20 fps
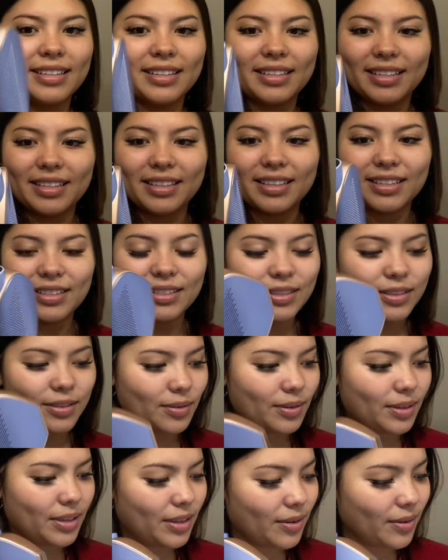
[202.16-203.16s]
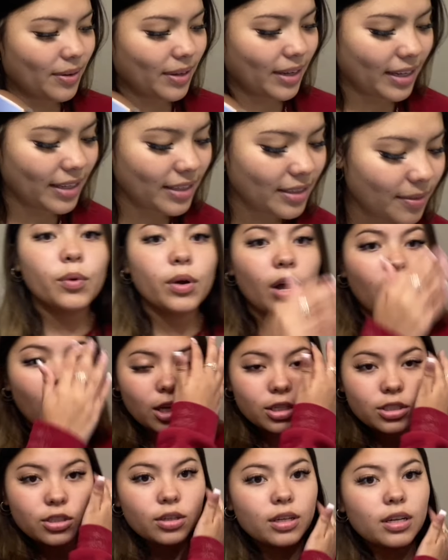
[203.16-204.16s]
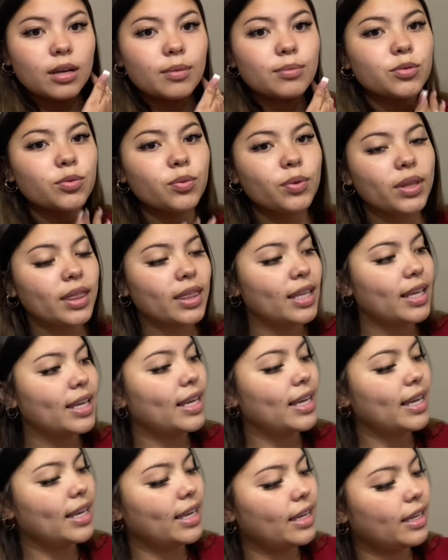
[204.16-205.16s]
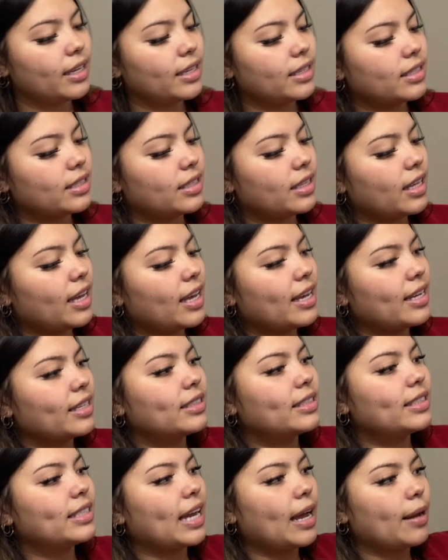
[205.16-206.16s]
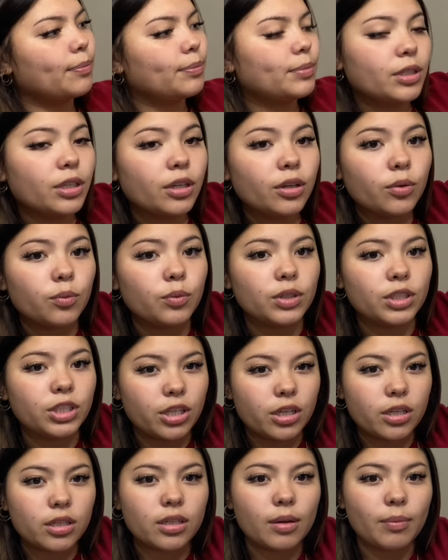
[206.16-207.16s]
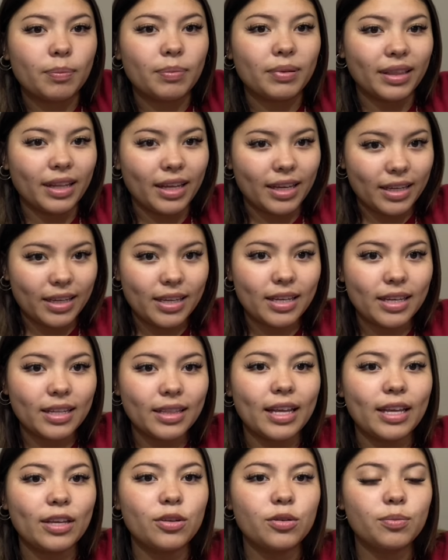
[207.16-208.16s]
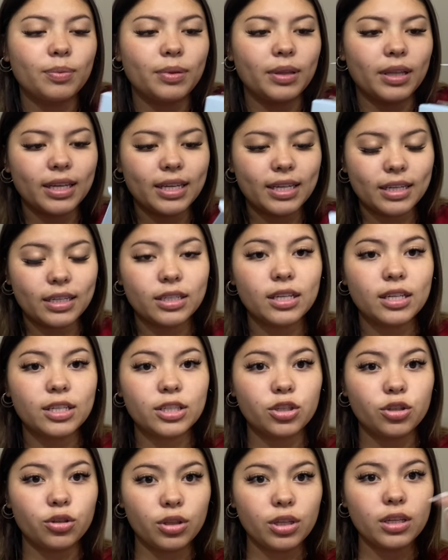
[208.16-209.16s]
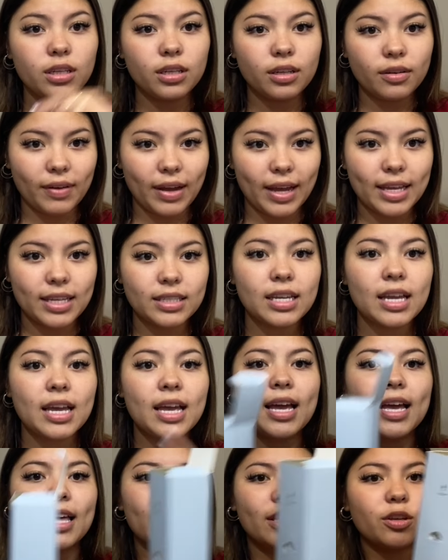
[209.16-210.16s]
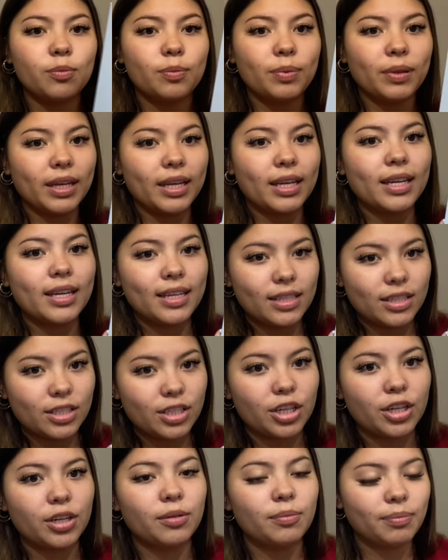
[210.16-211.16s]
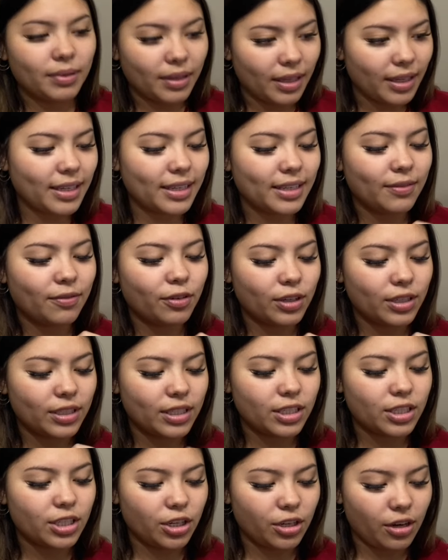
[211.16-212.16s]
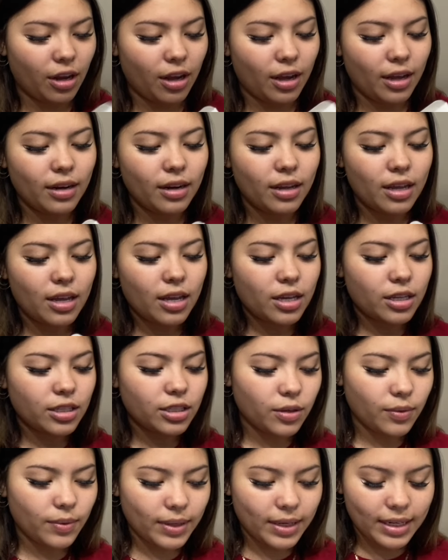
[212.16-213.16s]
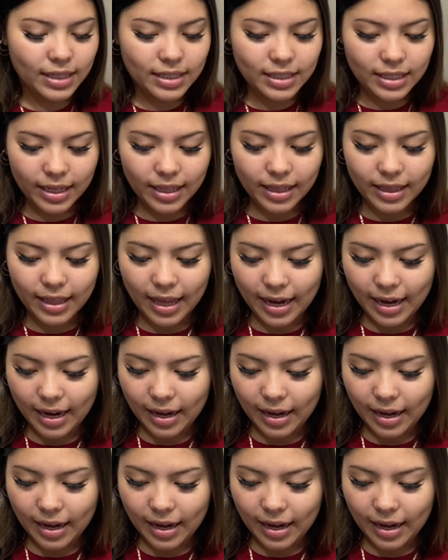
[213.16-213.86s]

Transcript: it looks so cute guys what also comes with it is the adapter which is the plugging that you plug in into the device and you plug it into your plug-in for it to turn on so we're going to take that